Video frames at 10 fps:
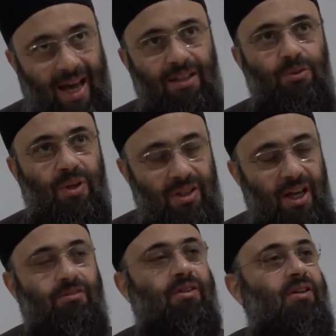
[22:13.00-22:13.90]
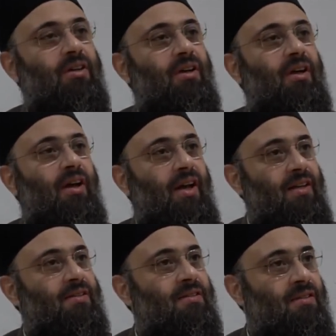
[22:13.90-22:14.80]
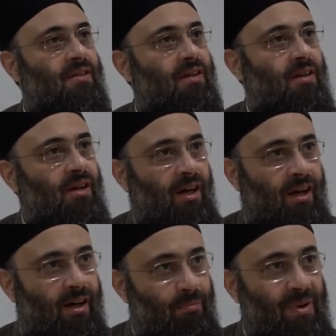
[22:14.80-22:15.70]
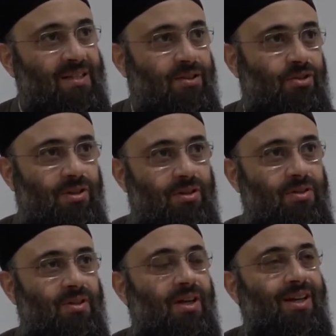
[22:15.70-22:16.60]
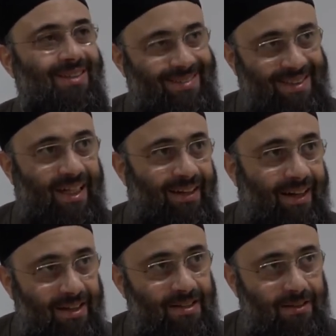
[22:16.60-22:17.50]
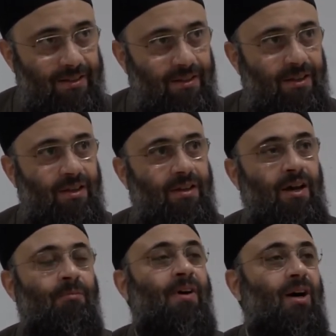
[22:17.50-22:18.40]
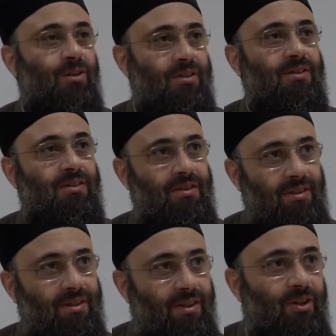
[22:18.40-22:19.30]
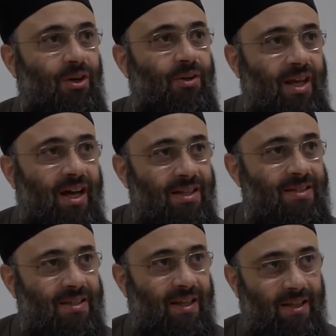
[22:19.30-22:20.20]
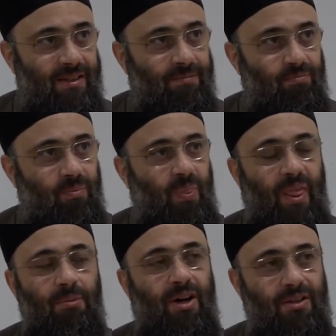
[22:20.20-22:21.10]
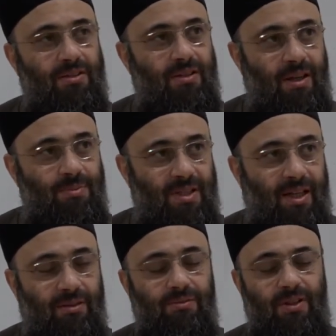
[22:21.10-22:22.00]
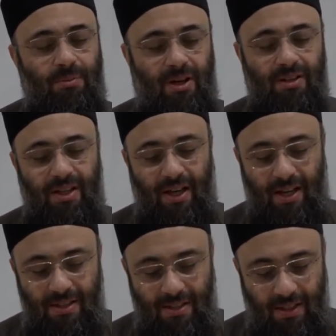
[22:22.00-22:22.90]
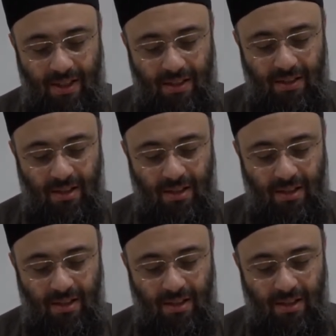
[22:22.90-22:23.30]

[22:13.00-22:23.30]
whatever his messengers tell us about the unseen, about himself, about the unseen.